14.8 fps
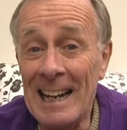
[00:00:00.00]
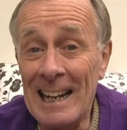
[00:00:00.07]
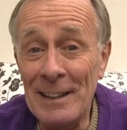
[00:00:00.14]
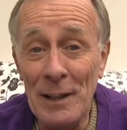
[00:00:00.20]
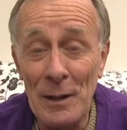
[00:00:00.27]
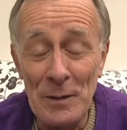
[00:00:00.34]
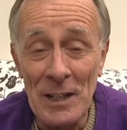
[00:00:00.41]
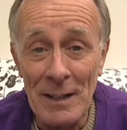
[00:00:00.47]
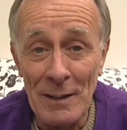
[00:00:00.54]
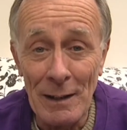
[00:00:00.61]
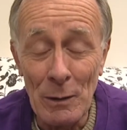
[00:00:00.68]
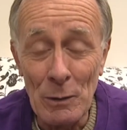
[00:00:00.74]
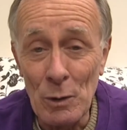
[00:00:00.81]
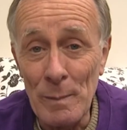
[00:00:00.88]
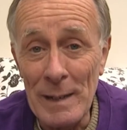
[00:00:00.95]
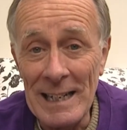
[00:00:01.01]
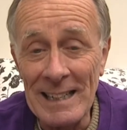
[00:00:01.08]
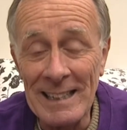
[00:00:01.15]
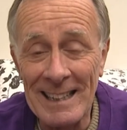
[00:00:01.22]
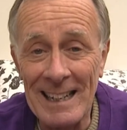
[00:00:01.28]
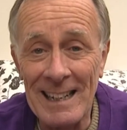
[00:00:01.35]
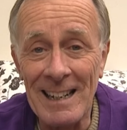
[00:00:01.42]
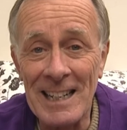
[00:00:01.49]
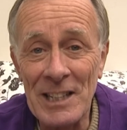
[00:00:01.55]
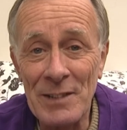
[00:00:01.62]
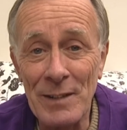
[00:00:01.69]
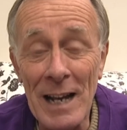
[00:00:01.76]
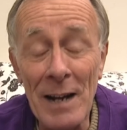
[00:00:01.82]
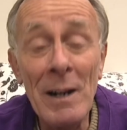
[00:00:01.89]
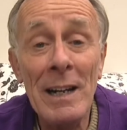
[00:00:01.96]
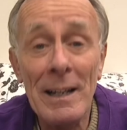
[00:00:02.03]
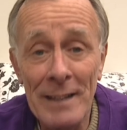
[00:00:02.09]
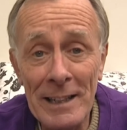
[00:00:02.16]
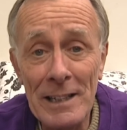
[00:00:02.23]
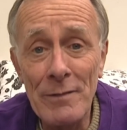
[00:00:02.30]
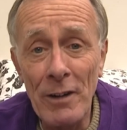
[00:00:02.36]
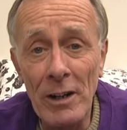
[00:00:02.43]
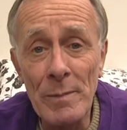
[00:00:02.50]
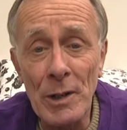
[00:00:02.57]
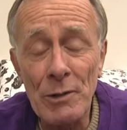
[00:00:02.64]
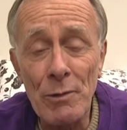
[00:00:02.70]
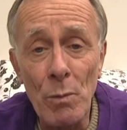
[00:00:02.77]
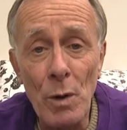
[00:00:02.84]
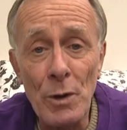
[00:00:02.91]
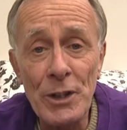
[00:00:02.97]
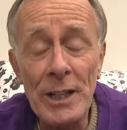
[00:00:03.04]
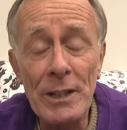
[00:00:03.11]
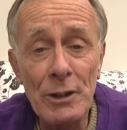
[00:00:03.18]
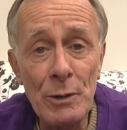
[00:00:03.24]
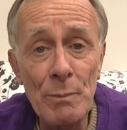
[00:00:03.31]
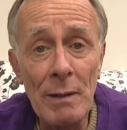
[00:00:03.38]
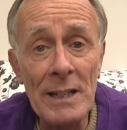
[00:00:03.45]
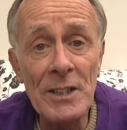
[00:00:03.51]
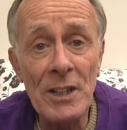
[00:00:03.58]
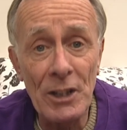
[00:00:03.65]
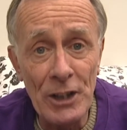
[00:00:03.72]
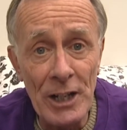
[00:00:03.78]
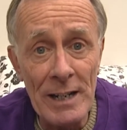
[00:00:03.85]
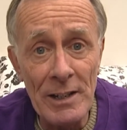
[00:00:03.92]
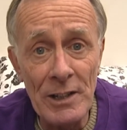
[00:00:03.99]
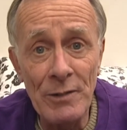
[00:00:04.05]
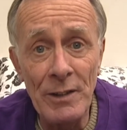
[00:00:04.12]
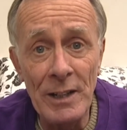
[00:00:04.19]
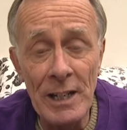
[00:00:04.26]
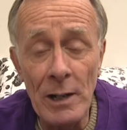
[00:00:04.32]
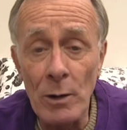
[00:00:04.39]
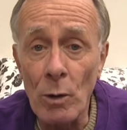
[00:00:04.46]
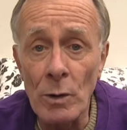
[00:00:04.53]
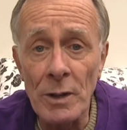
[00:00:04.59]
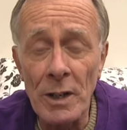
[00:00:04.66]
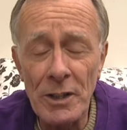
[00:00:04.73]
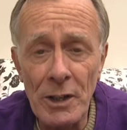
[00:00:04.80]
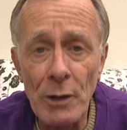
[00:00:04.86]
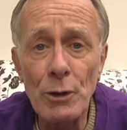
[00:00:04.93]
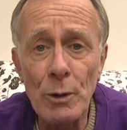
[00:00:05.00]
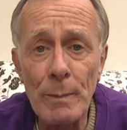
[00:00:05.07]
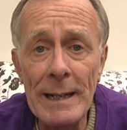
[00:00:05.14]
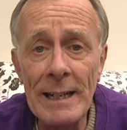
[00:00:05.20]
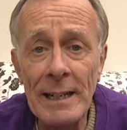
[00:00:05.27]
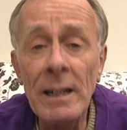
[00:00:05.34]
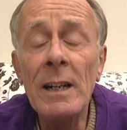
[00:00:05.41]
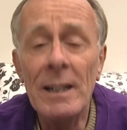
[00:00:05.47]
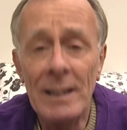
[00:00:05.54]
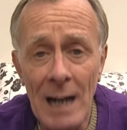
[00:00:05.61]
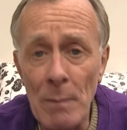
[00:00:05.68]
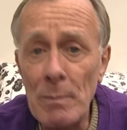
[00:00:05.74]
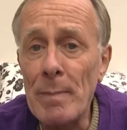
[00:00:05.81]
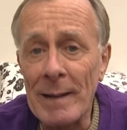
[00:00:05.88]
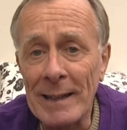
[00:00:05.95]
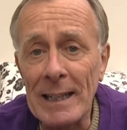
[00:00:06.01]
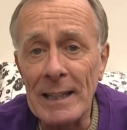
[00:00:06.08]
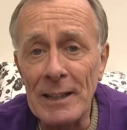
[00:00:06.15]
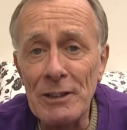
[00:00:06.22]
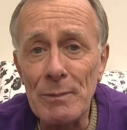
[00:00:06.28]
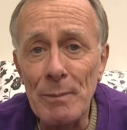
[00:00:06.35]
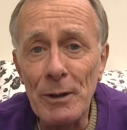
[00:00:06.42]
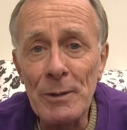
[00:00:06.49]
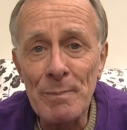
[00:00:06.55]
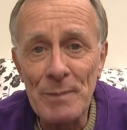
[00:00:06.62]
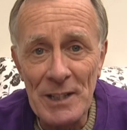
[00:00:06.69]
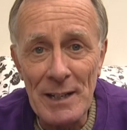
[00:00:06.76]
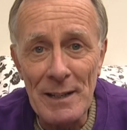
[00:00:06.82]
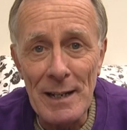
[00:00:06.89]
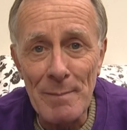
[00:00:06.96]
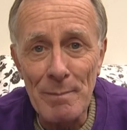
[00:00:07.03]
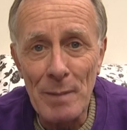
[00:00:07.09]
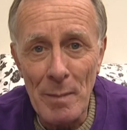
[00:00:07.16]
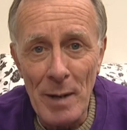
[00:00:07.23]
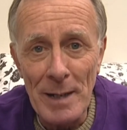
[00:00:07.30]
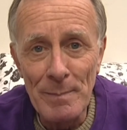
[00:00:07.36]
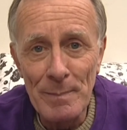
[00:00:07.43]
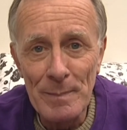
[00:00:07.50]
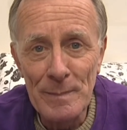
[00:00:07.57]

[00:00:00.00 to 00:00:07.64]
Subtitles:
And those are the local media headlines for now. Thank you very much for watching. Do please share this video on social media. I'll be back again tomorrow. See you then. Bye-bye.